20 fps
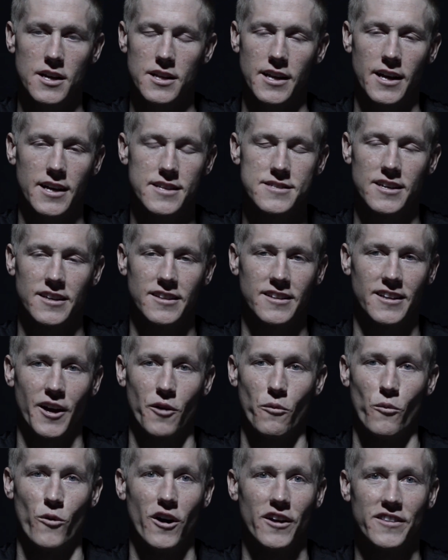Not saying that I
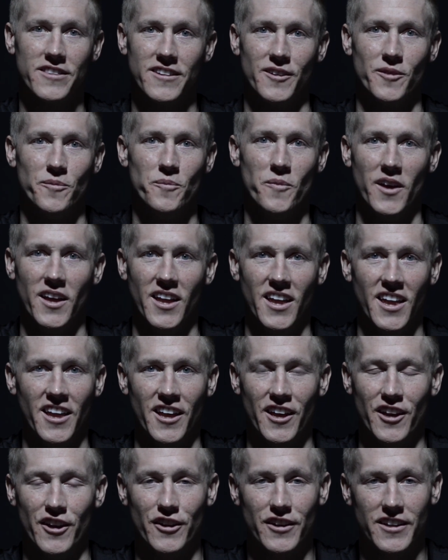want them,
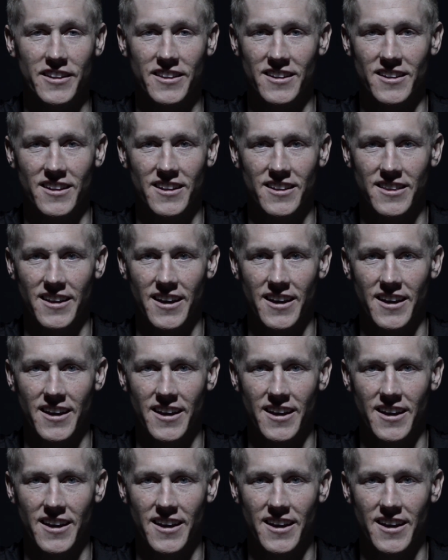or anything like